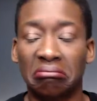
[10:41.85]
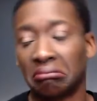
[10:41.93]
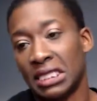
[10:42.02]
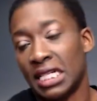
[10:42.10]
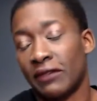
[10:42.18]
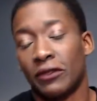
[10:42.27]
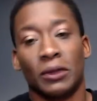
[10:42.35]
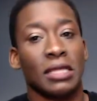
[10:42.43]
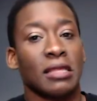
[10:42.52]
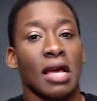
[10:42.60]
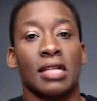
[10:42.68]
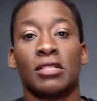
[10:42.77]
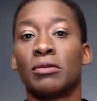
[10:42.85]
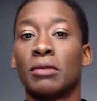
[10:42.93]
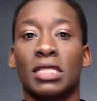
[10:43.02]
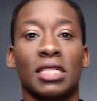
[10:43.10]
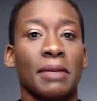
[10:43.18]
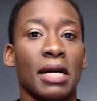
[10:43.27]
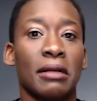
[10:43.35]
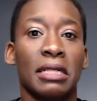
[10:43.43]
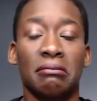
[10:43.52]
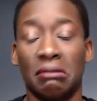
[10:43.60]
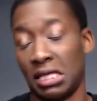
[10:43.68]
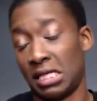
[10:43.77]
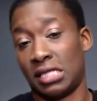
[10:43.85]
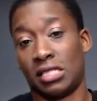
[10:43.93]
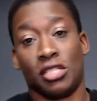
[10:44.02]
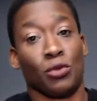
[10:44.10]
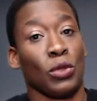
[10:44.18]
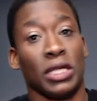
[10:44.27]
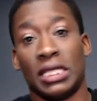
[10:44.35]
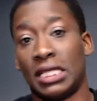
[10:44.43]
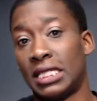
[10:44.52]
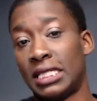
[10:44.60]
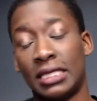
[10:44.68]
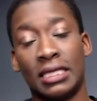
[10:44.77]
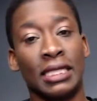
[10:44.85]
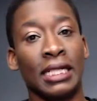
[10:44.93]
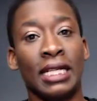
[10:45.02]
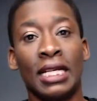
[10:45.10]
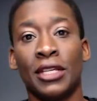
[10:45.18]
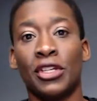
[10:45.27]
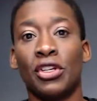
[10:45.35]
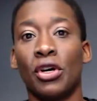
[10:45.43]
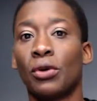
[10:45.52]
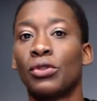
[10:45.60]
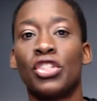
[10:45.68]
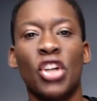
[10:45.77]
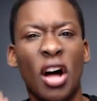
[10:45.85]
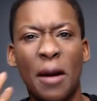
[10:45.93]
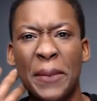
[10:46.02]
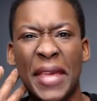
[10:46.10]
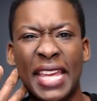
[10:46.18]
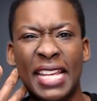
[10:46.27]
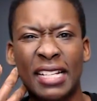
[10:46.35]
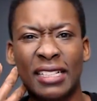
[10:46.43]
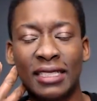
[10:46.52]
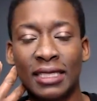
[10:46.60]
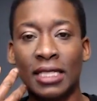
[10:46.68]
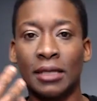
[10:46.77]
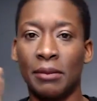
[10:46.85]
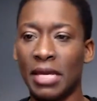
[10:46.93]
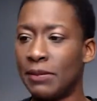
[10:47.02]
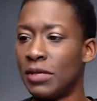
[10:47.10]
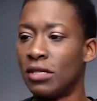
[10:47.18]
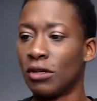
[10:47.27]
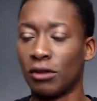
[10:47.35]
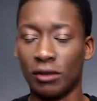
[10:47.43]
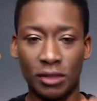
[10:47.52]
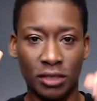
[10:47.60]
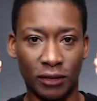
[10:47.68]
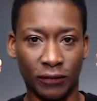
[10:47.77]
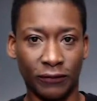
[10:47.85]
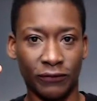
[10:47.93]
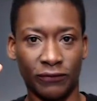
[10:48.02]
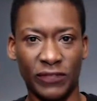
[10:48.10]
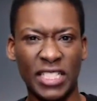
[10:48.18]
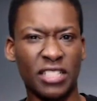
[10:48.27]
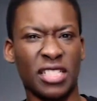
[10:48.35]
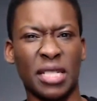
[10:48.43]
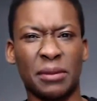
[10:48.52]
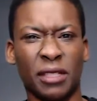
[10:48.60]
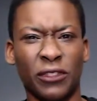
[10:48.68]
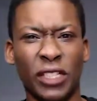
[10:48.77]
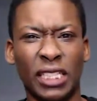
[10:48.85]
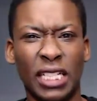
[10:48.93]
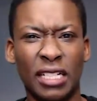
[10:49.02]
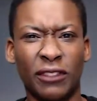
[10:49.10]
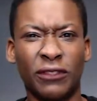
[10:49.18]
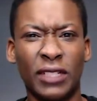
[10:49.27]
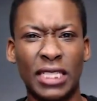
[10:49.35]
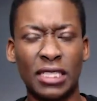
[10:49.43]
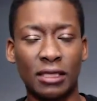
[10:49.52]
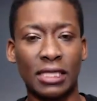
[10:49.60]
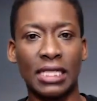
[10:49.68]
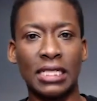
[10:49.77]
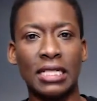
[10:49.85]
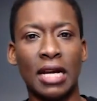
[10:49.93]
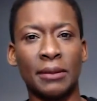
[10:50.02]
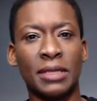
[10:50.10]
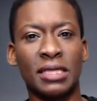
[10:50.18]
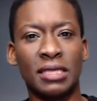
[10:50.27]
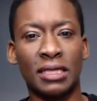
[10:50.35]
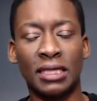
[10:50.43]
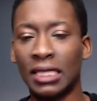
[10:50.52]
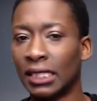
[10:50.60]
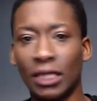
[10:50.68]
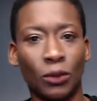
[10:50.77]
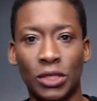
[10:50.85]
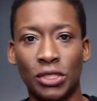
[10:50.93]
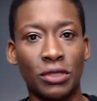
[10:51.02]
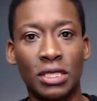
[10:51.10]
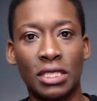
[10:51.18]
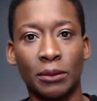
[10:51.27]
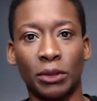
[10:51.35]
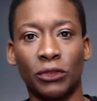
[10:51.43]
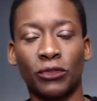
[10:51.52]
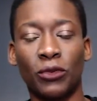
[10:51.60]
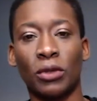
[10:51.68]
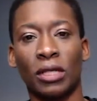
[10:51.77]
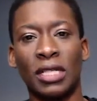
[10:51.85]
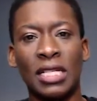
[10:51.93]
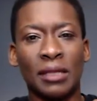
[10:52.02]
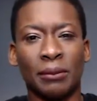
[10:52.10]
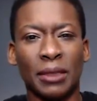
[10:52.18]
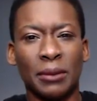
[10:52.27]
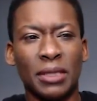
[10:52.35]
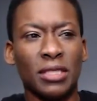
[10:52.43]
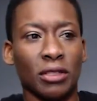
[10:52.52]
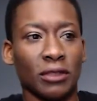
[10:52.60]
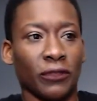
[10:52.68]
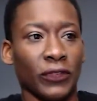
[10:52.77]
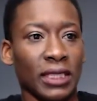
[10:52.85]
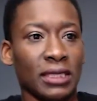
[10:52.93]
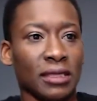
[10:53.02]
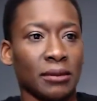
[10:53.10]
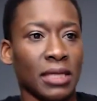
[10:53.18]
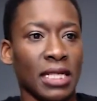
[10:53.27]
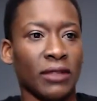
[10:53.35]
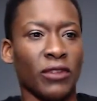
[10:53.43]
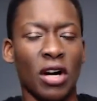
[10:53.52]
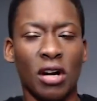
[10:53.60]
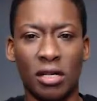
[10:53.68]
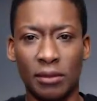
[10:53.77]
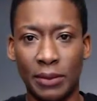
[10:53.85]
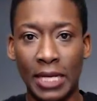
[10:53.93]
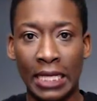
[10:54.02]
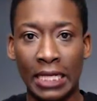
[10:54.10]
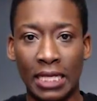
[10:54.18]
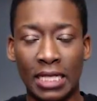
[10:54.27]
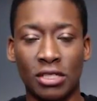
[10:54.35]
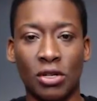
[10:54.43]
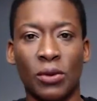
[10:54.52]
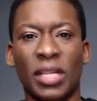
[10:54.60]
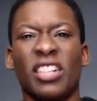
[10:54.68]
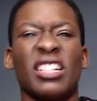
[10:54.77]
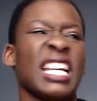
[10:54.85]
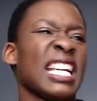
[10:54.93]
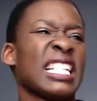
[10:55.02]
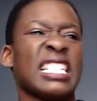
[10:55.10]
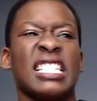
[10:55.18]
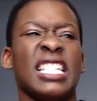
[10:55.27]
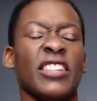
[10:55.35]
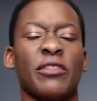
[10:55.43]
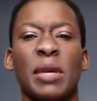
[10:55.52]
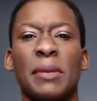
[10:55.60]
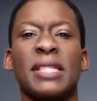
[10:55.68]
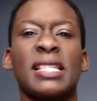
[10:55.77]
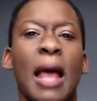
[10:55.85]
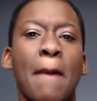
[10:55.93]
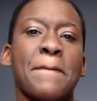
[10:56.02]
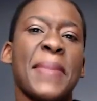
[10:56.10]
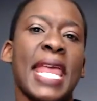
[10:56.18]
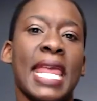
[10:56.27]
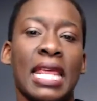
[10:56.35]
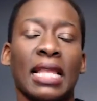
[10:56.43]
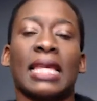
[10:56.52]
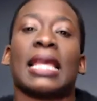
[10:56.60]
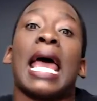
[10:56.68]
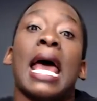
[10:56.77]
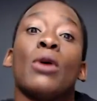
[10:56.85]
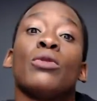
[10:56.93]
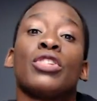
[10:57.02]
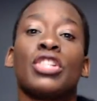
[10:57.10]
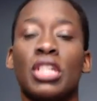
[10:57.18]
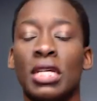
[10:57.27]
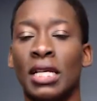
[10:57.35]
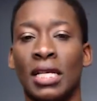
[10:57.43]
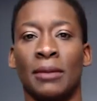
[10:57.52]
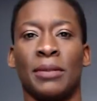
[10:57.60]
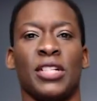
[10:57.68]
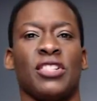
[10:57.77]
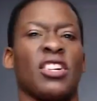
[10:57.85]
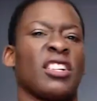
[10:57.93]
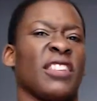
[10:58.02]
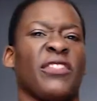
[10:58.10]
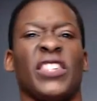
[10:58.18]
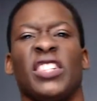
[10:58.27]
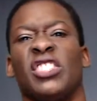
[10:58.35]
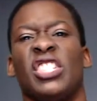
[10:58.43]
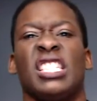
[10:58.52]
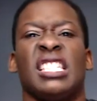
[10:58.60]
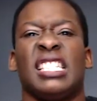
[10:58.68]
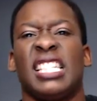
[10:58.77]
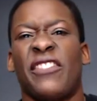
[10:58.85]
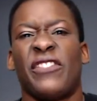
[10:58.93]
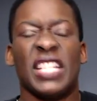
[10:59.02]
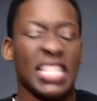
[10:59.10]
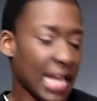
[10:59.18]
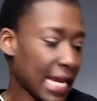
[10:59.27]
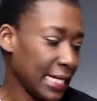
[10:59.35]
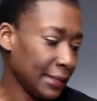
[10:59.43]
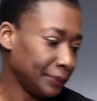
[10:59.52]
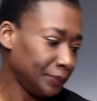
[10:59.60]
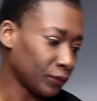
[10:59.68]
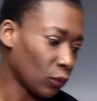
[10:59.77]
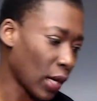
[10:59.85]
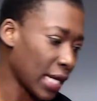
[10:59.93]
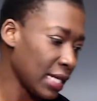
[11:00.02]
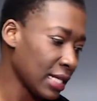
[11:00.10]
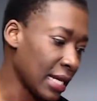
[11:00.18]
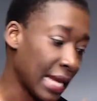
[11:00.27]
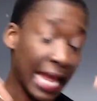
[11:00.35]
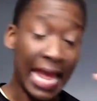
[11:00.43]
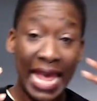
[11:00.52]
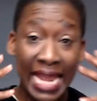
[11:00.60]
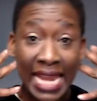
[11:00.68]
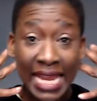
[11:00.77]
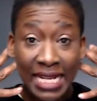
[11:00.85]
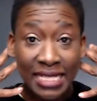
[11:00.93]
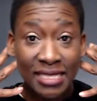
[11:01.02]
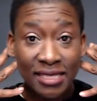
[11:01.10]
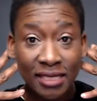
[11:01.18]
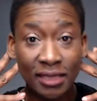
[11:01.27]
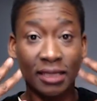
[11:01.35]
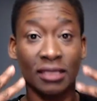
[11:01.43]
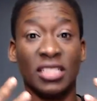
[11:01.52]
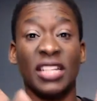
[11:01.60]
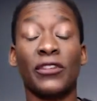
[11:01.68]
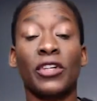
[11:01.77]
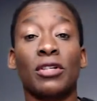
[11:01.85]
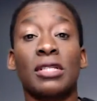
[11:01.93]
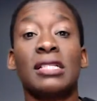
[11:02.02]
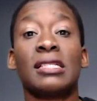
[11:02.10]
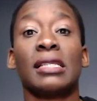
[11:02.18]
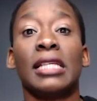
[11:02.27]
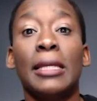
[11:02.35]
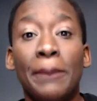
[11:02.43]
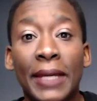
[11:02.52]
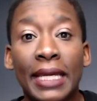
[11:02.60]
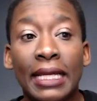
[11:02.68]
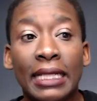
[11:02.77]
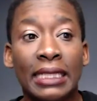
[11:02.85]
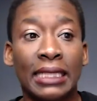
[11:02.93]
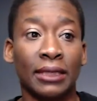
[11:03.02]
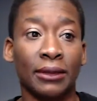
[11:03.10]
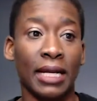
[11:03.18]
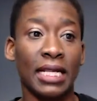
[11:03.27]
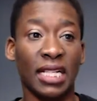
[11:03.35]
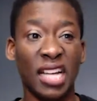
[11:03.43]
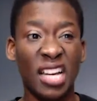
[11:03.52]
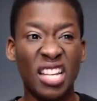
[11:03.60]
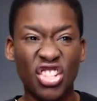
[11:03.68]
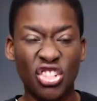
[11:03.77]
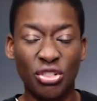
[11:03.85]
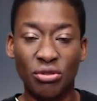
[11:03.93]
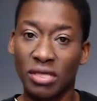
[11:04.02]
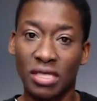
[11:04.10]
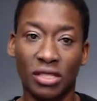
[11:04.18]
They never really thought too much about it, and it's just what it is. Jaw pain. Maybe your fingertips are feeling kind of funny. You're getting numbness and tingling when you didn't before. Maybe you're feeling some kind of arm pain that's going. Your neck is stiff. Maybe it's not pain like ouch, but you're starting to feel just stiff and tight, right? Headaches, difficulty sleeping, right? Gut issues.